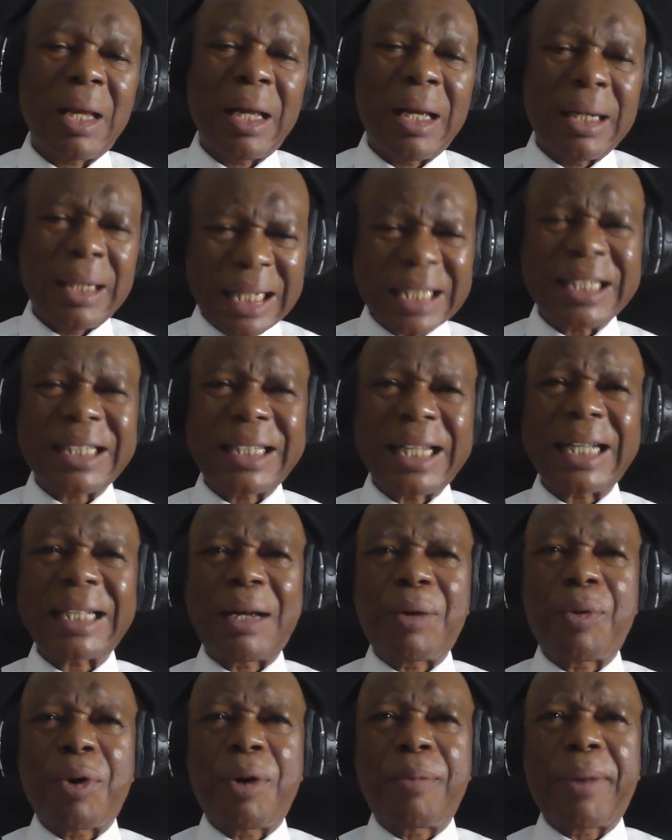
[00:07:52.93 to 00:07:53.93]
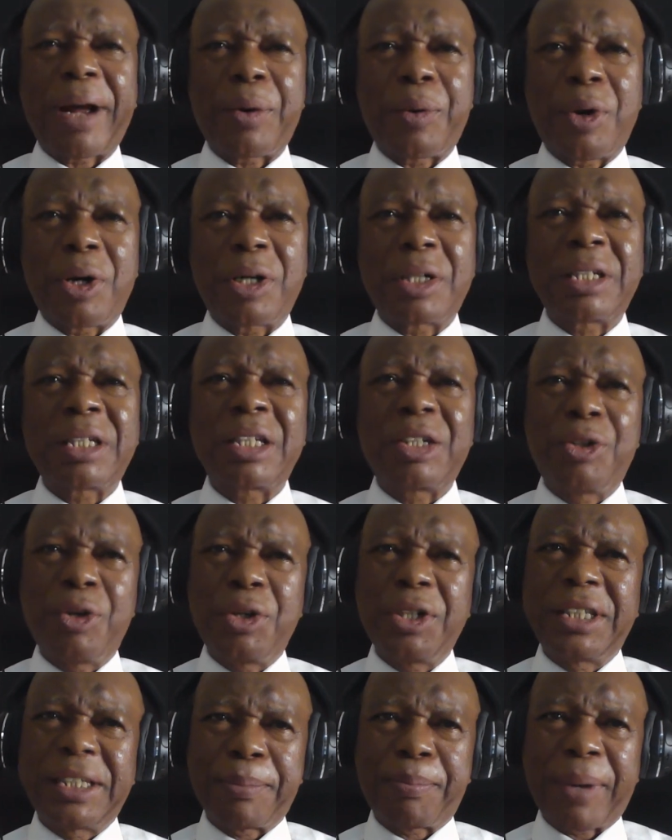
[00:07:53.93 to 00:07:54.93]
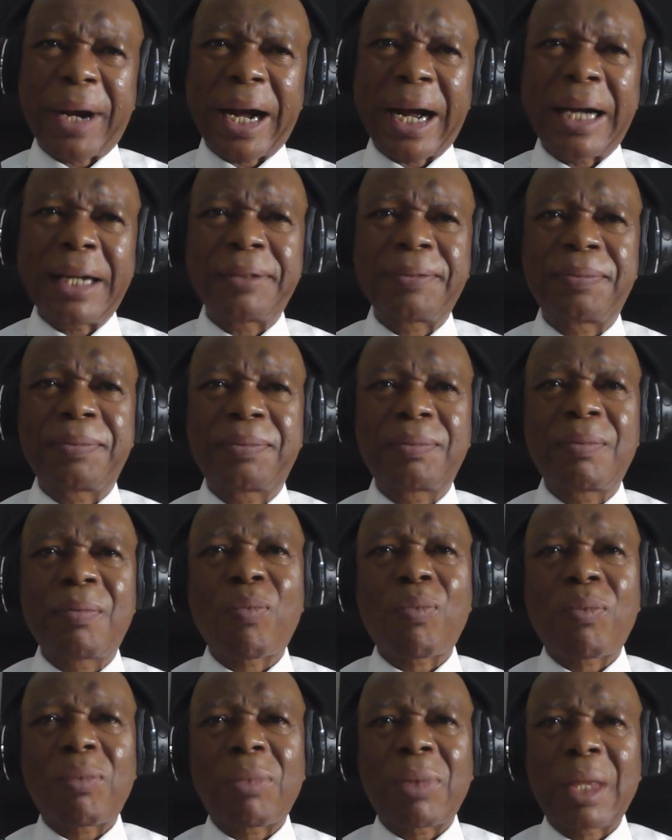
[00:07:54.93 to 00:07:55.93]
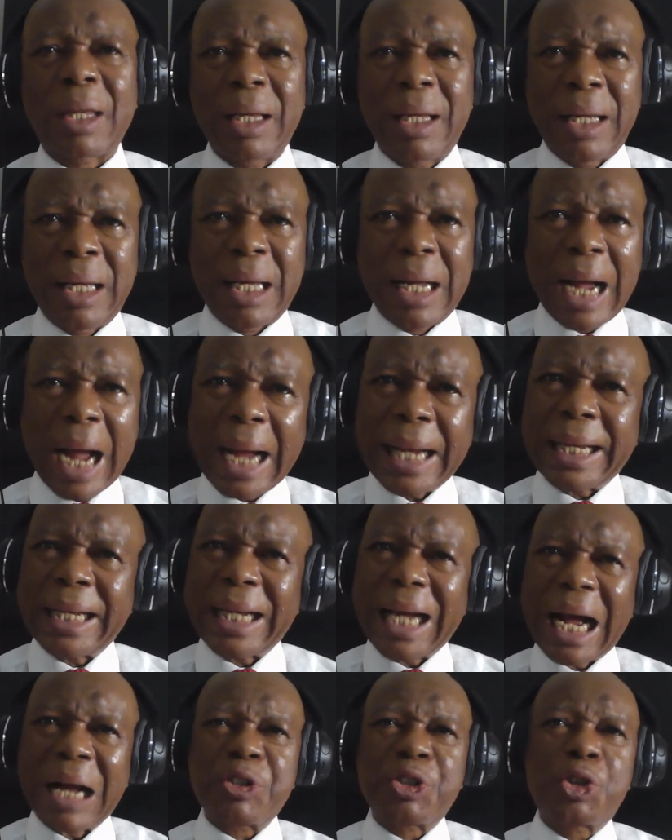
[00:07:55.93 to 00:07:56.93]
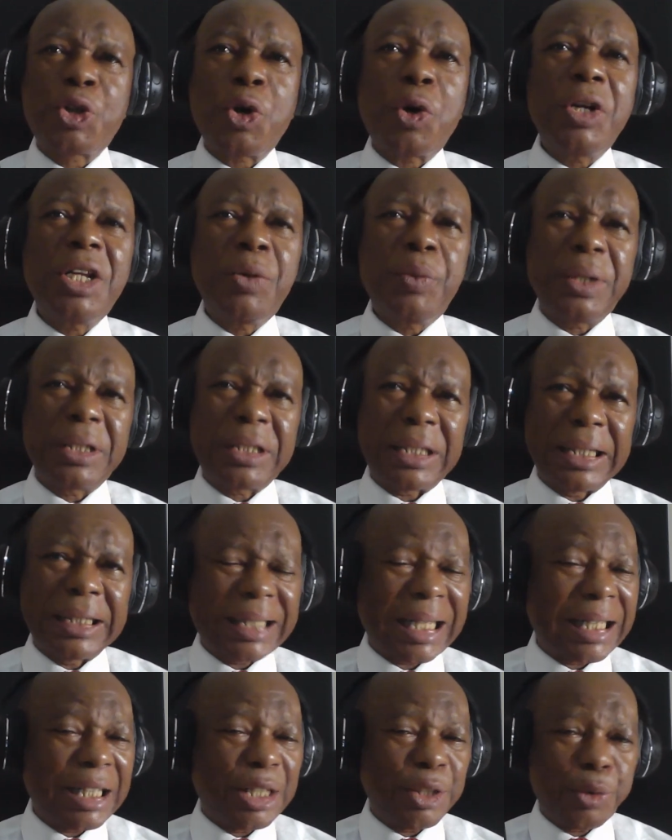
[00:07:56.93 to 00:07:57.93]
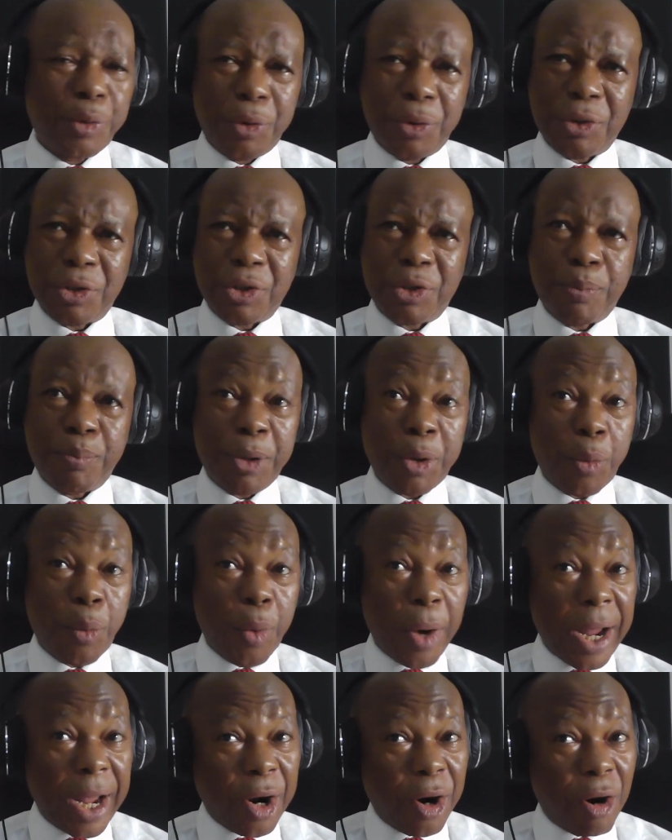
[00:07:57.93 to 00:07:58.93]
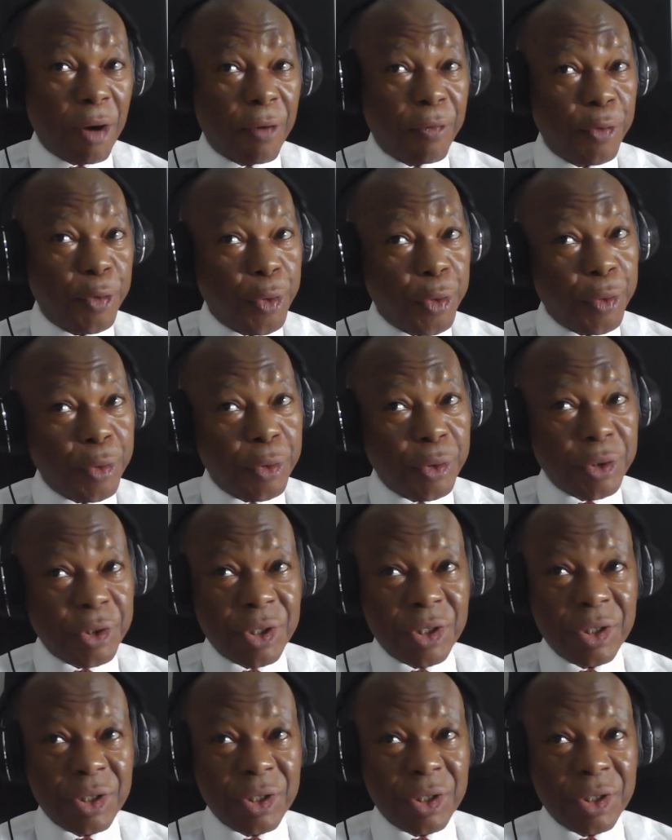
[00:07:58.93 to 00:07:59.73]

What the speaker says: Let's take them one by one, go deeper. Hanging out solely with internet gurus. Beware of gurus.